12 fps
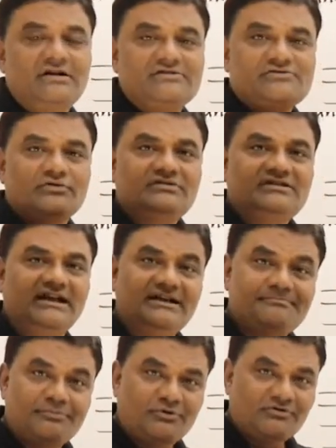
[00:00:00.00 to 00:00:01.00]
So
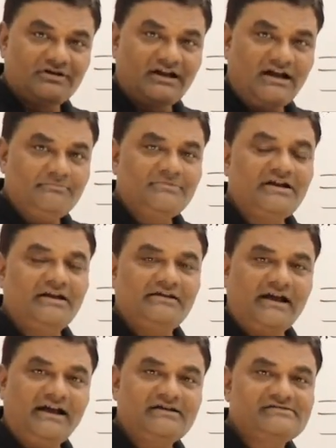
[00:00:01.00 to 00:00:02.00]
that program
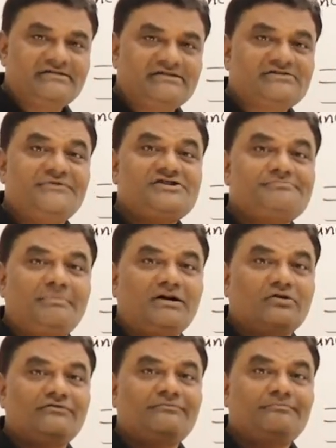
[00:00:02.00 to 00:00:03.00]
can access which
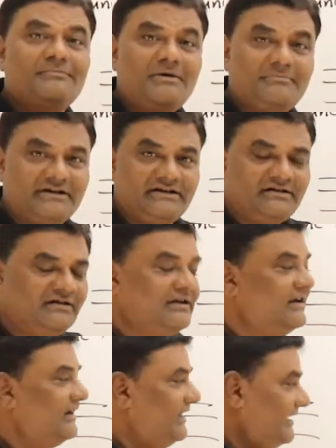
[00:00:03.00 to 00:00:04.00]
part of memory?
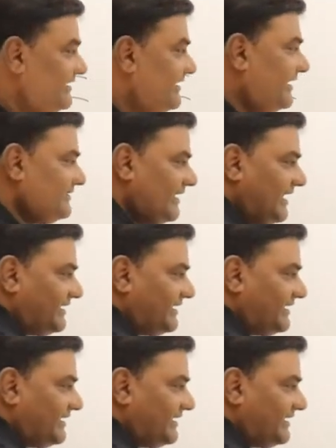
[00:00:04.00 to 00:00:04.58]
It can